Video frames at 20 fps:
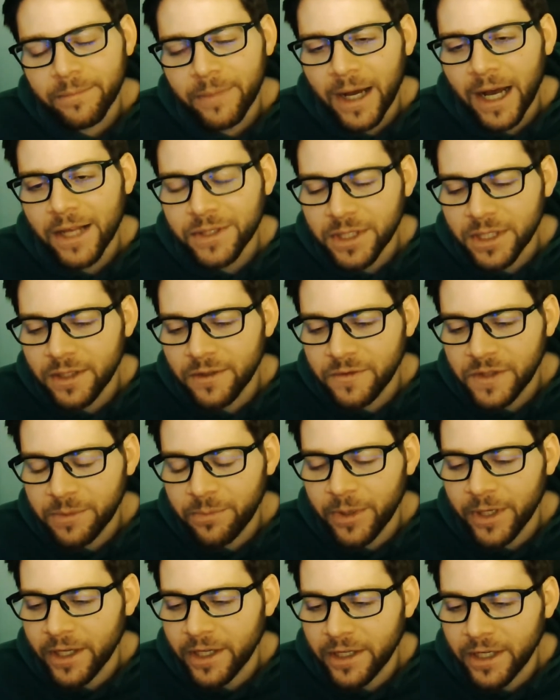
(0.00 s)
positive
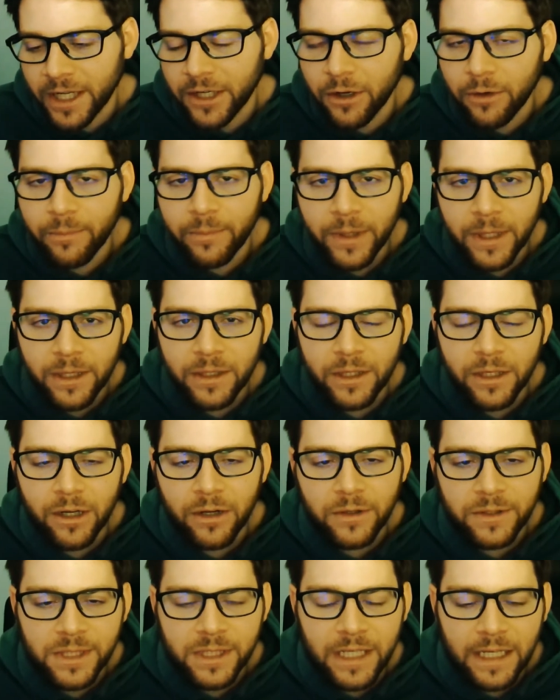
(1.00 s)
spin. I know,
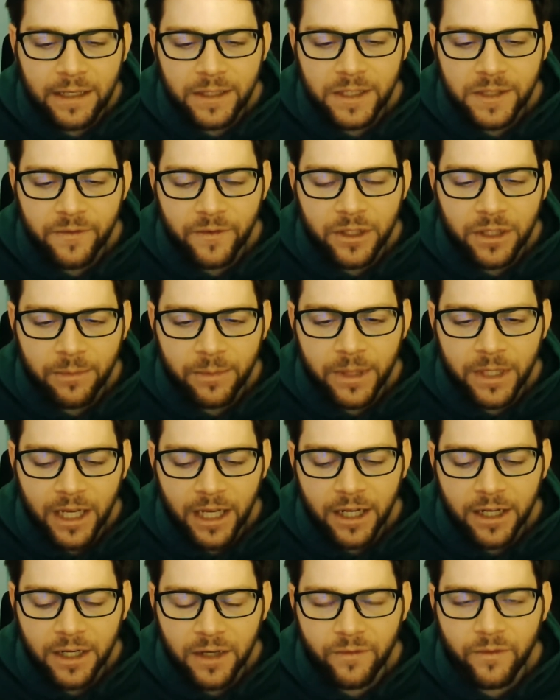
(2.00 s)
it's fun to be
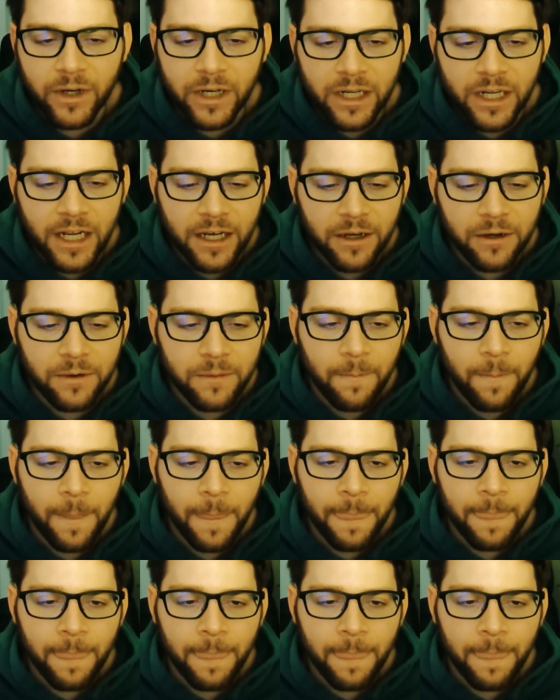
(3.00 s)
negative right now.